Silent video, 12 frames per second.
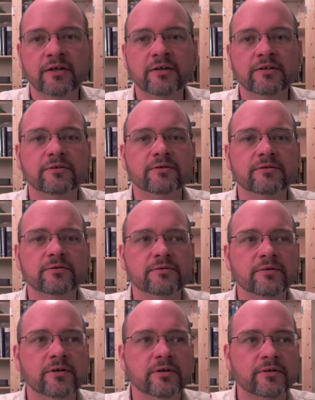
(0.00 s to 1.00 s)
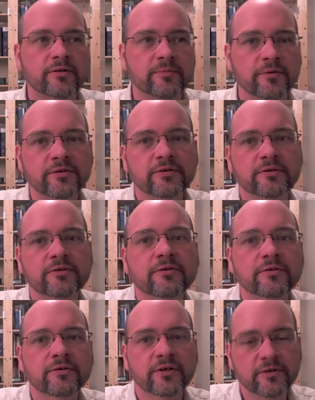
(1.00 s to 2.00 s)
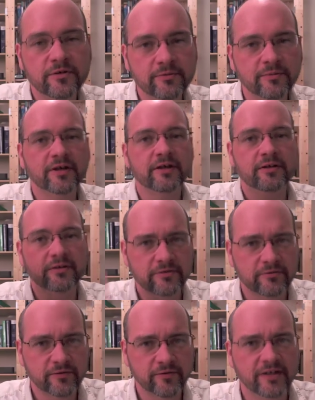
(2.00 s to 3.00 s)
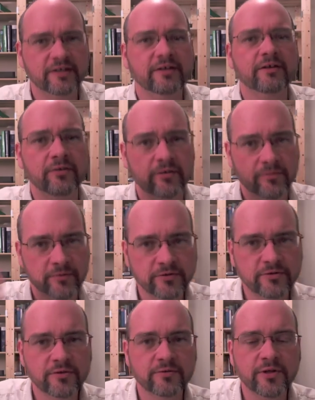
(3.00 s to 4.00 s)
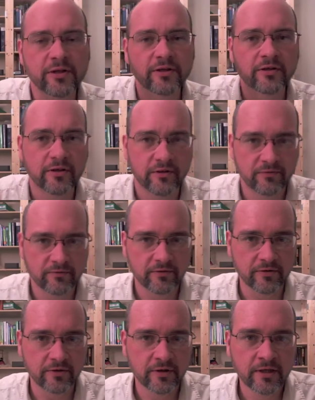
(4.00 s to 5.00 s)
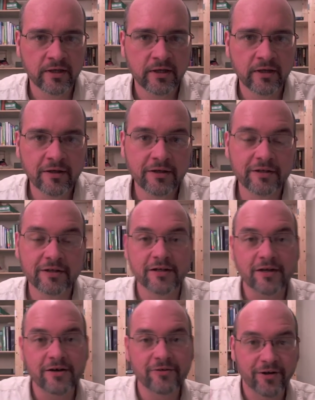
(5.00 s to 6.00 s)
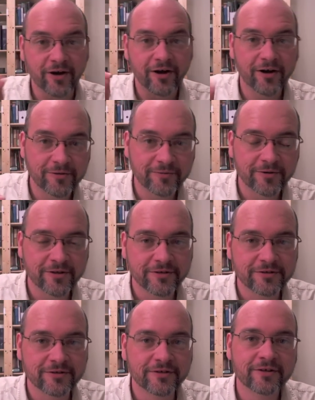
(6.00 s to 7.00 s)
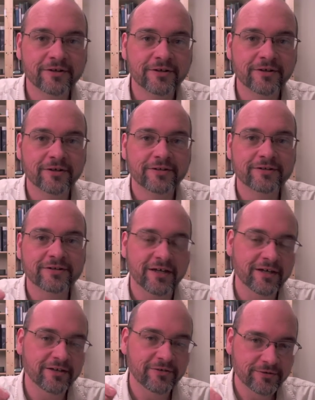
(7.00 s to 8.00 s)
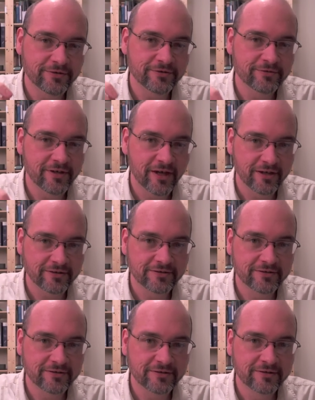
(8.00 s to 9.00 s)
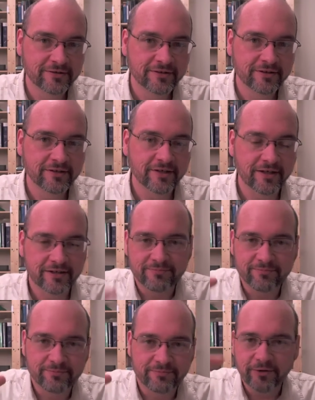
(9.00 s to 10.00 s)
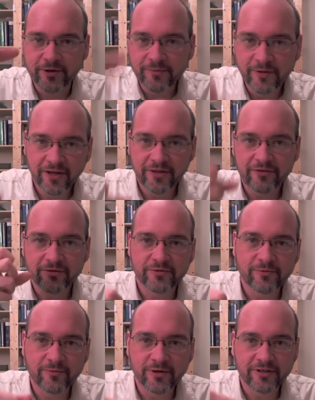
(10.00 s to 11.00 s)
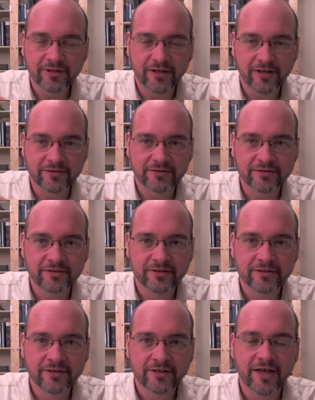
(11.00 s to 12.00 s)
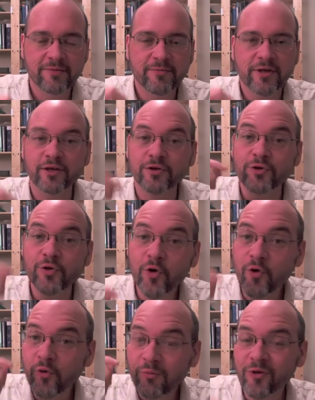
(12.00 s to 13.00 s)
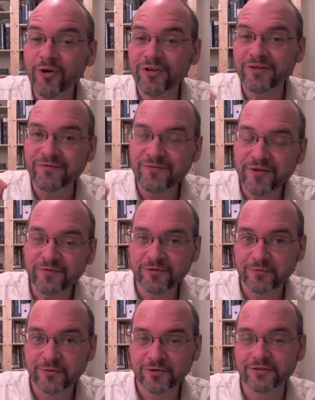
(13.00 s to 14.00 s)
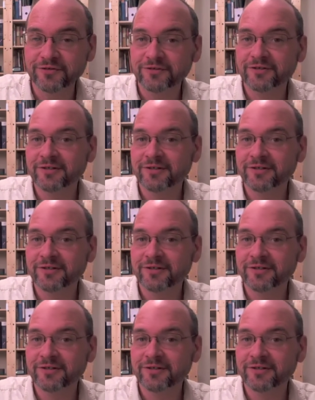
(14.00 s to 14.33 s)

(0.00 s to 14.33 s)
to the person who in your mind is sort of ideal, the person you're really looking for. Now the hard part is take those two texts and put them together into one text and make it no more than 50 words.